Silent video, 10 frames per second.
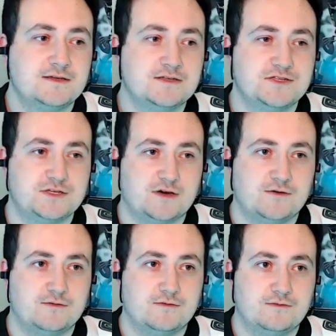
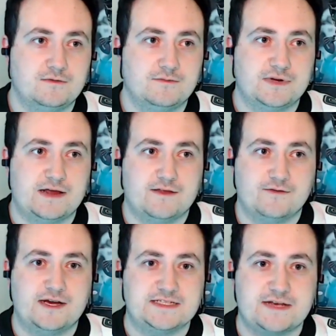So but
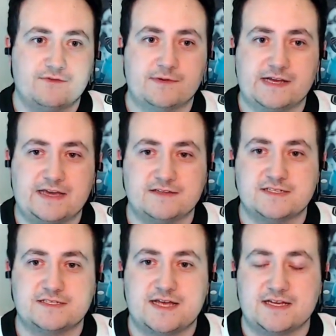otherwise everybody
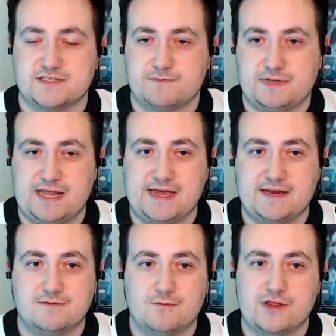else has
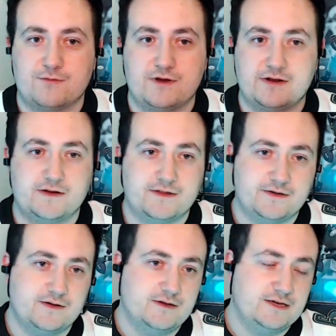played with one
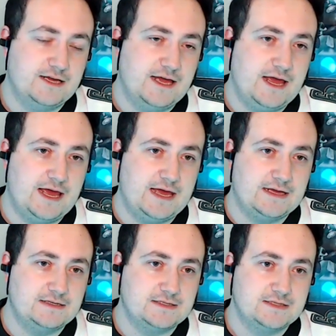another.
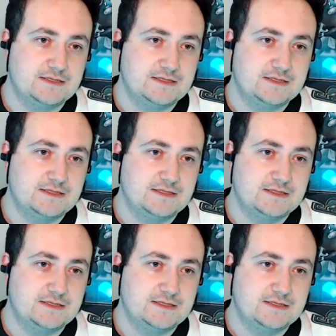And